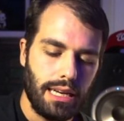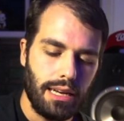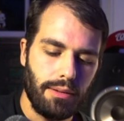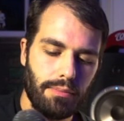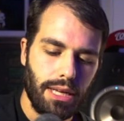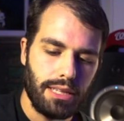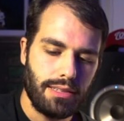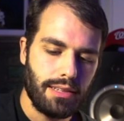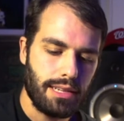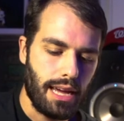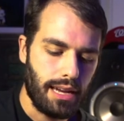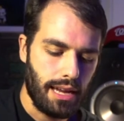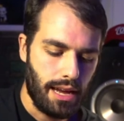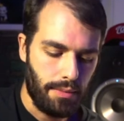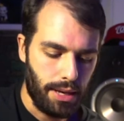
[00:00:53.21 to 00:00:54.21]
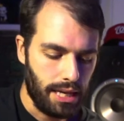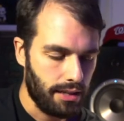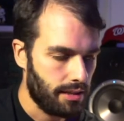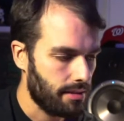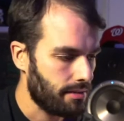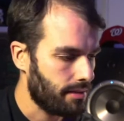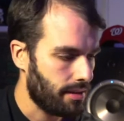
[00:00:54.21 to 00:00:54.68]
It's a
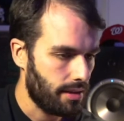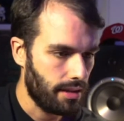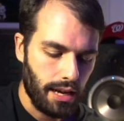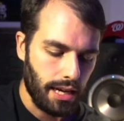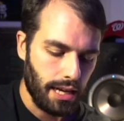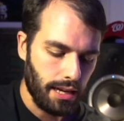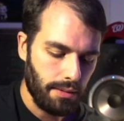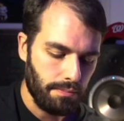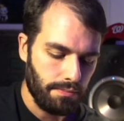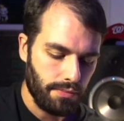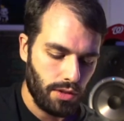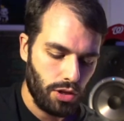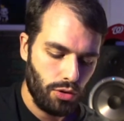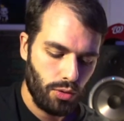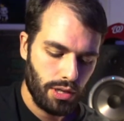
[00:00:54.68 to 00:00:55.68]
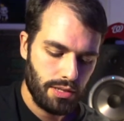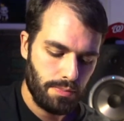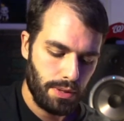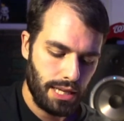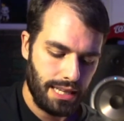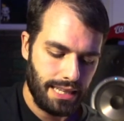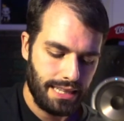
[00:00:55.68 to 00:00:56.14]
dynamic
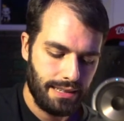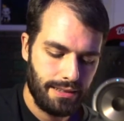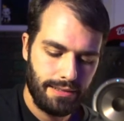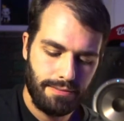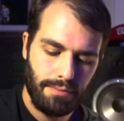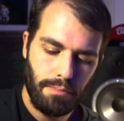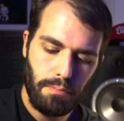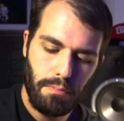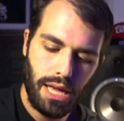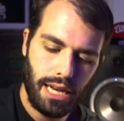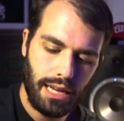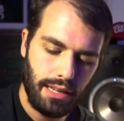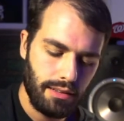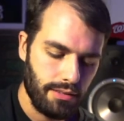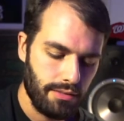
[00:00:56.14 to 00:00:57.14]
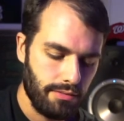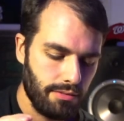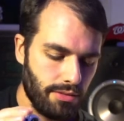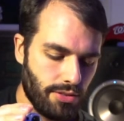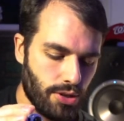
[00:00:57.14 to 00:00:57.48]
USB Mini.